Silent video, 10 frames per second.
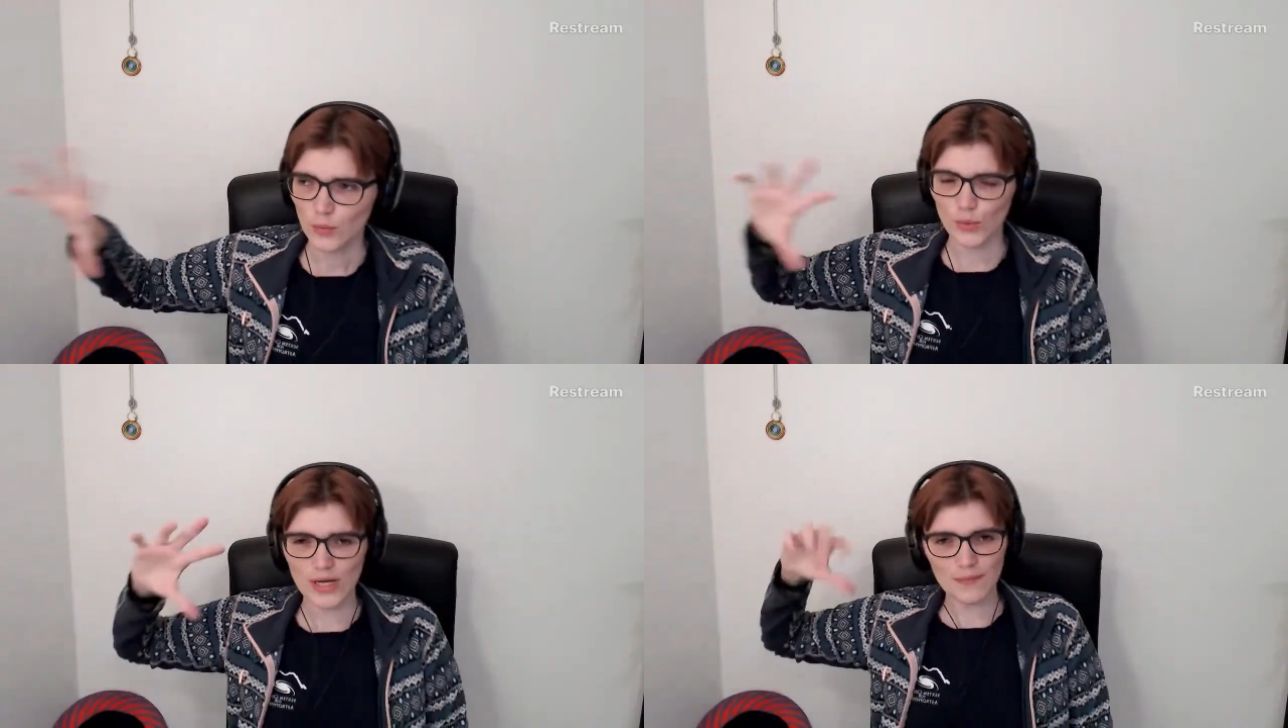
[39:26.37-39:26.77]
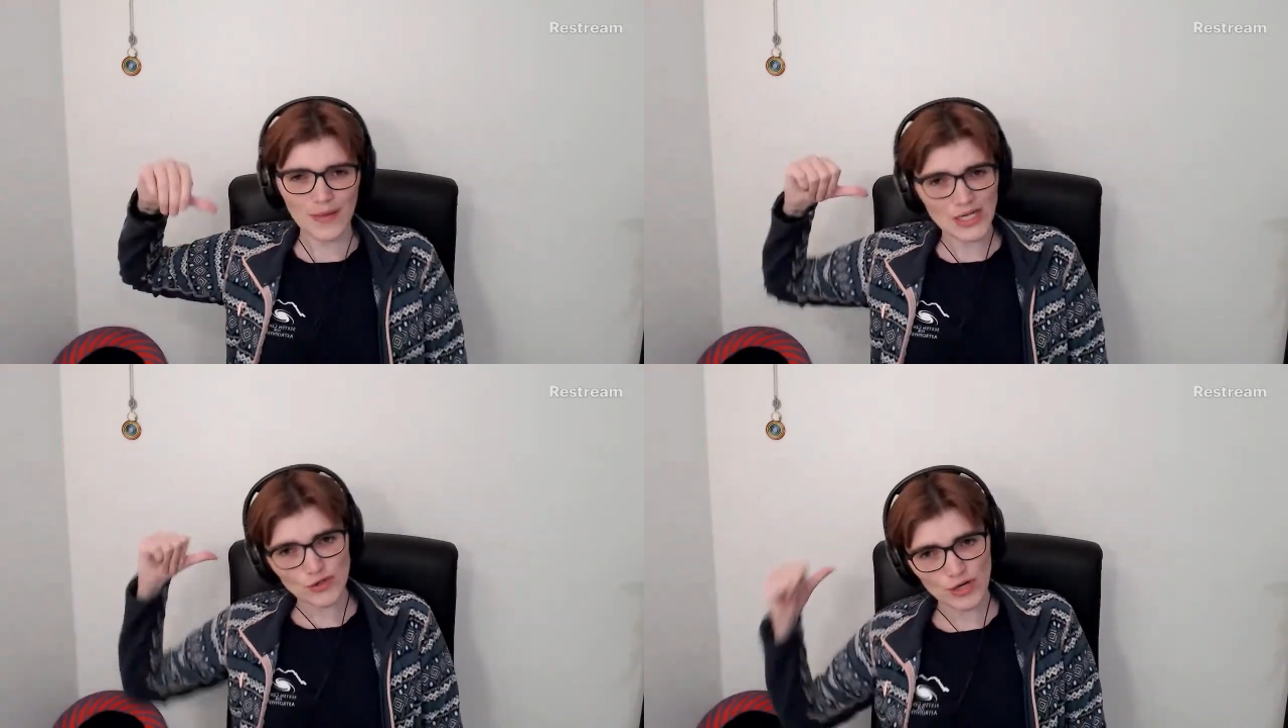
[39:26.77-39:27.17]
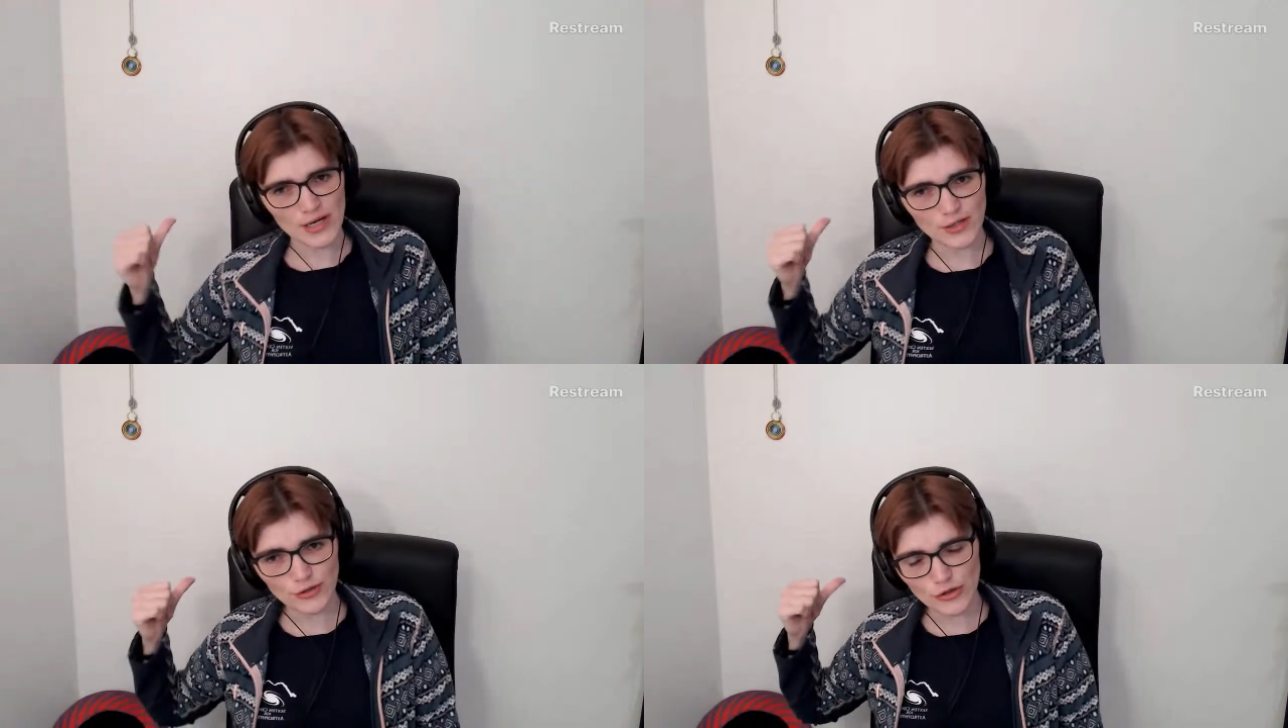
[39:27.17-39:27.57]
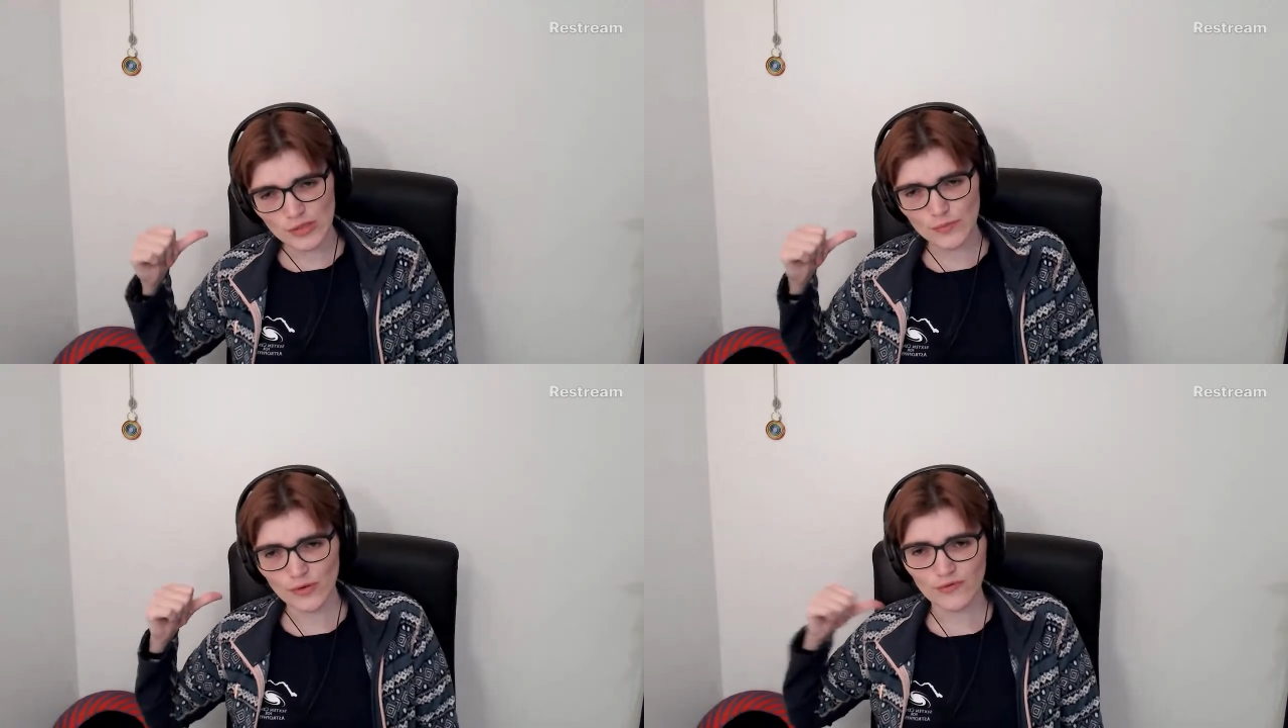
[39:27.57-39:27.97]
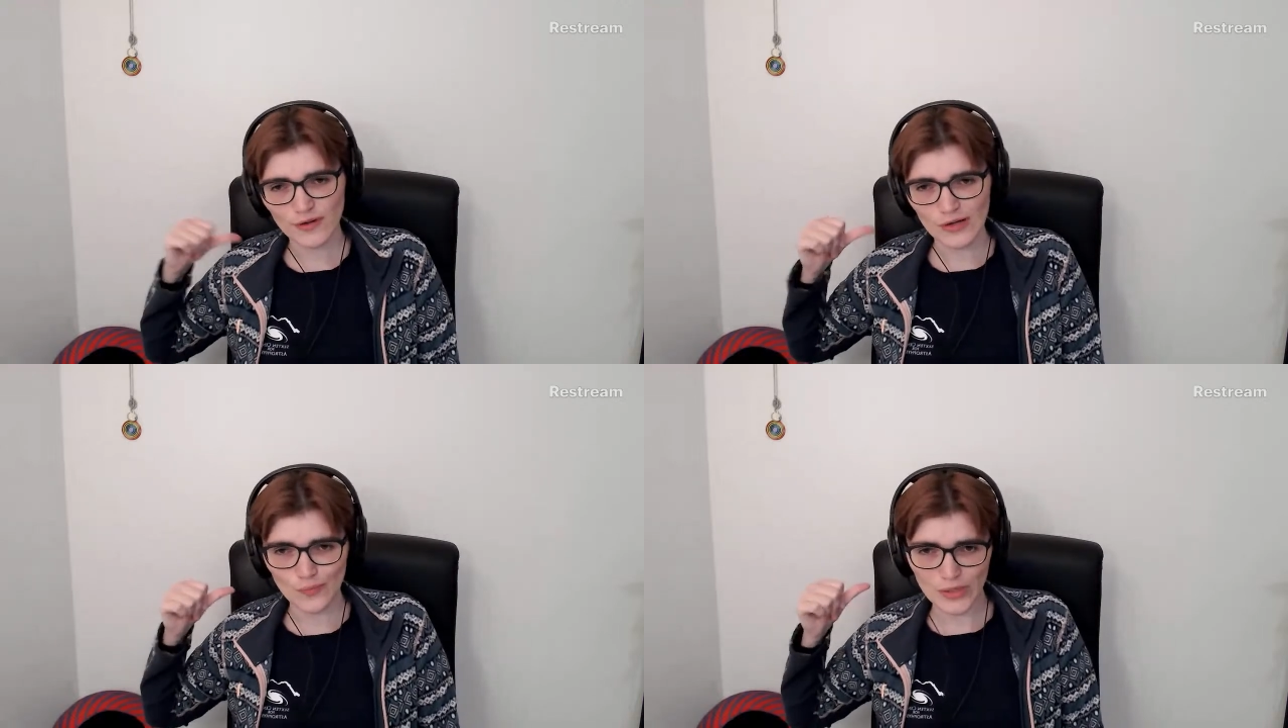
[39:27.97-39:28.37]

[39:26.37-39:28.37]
we are measuring 13.5